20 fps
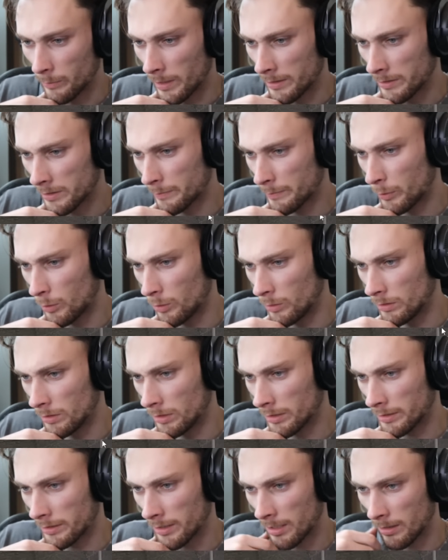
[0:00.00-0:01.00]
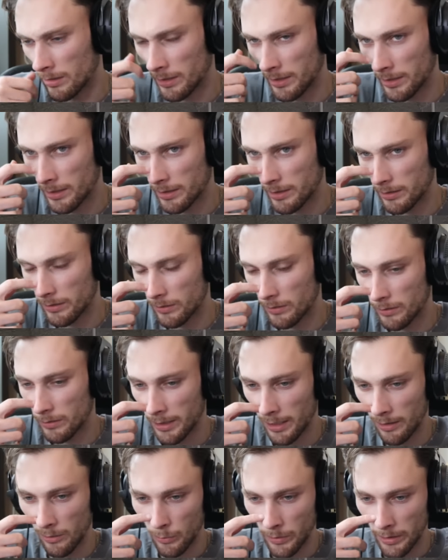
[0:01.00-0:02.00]
Why is this pole like not like
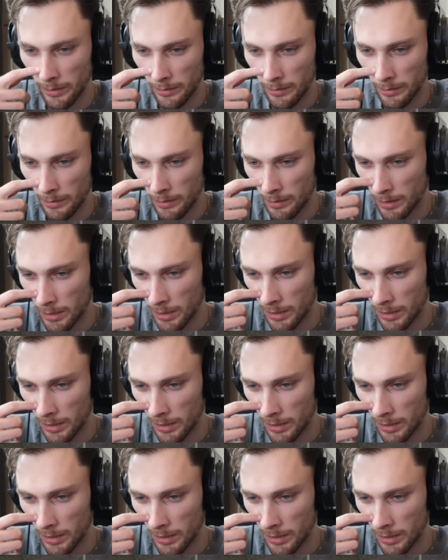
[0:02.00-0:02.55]
kind of weird?